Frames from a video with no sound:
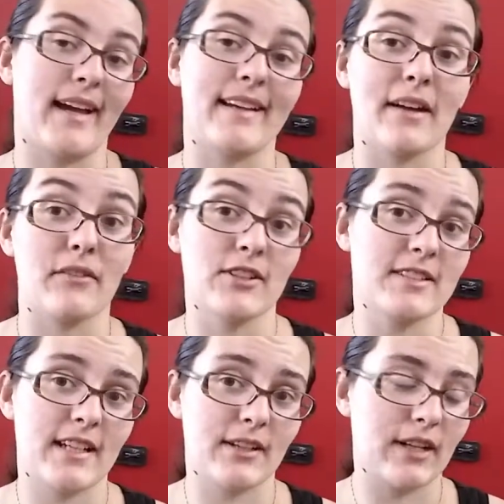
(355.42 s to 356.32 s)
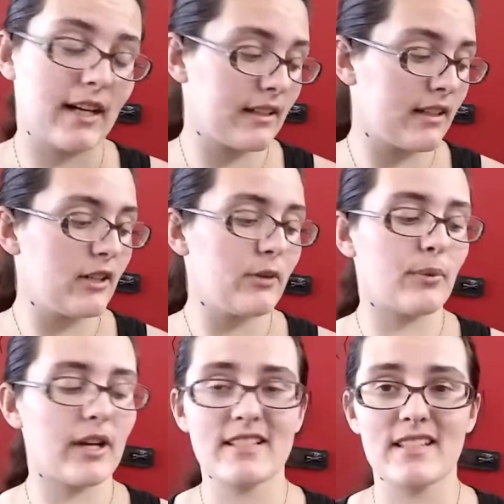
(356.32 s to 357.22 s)
I never say it right.
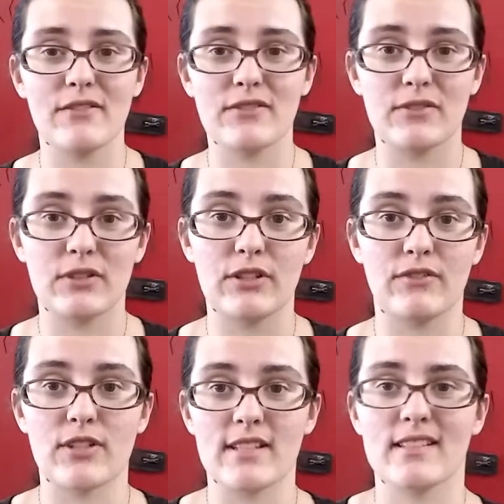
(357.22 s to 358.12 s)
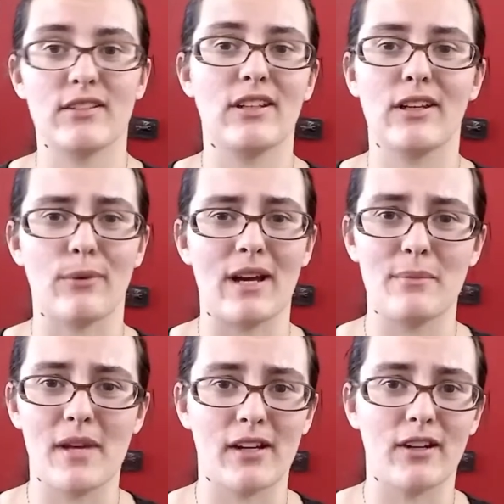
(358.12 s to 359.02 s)
But I just have hoof dressing. You can get
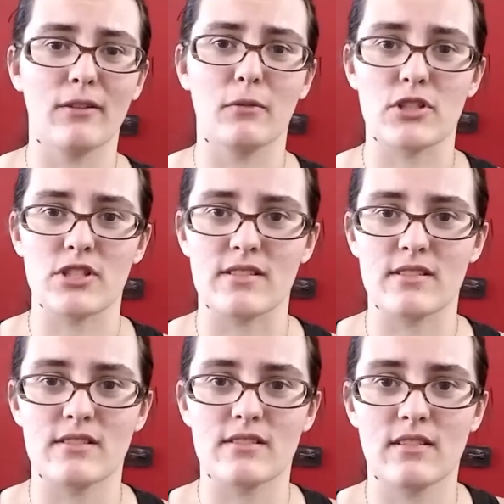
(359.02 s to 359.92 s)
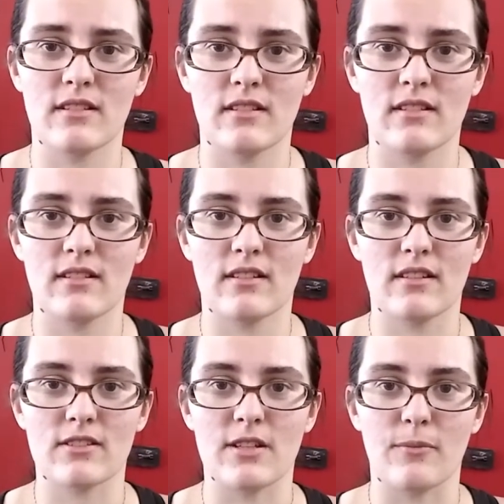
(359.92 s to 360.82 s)
Rainmaker, which is...
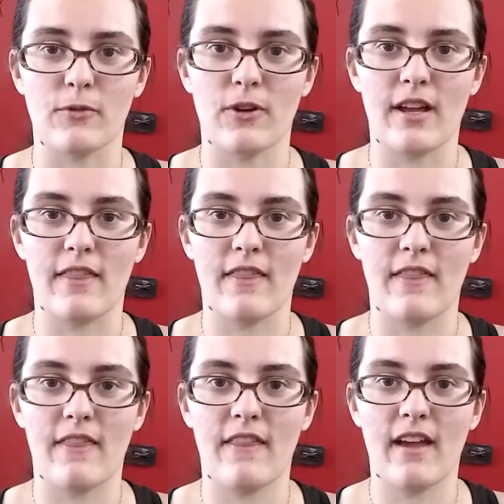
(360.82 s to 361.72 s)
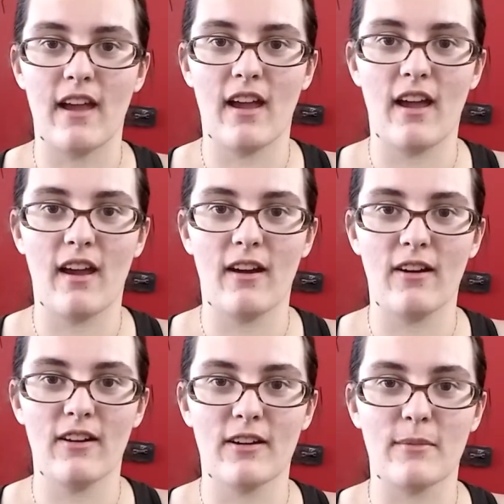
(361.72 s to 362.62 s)
There's some right there.